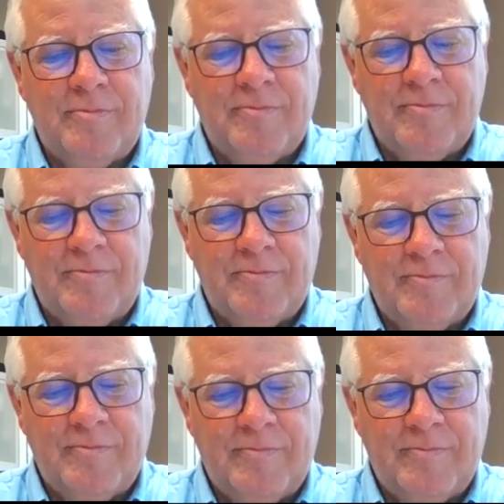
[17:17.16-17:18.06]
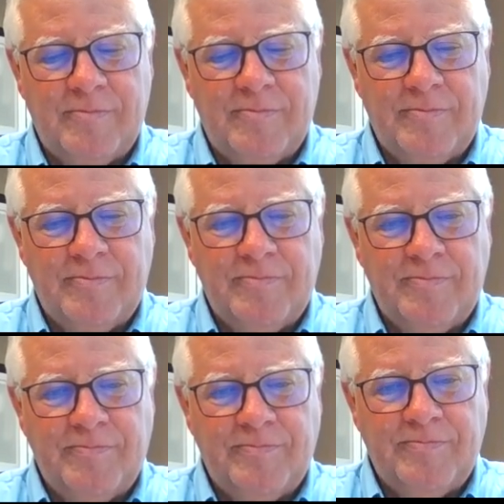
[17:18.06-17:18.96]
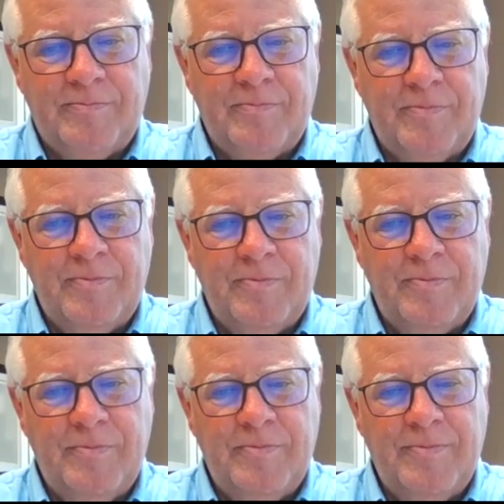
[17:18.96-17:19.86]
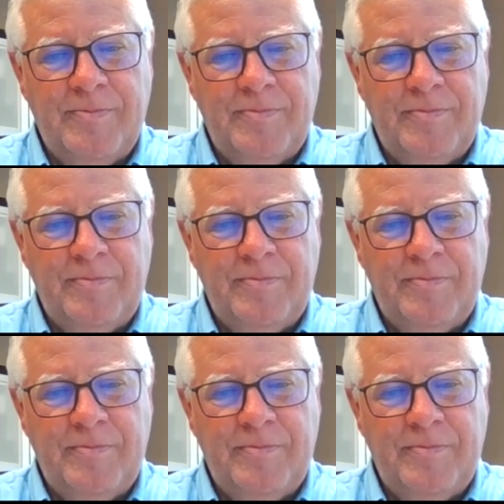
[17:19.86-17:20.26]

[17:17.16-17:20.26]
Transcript: (silent)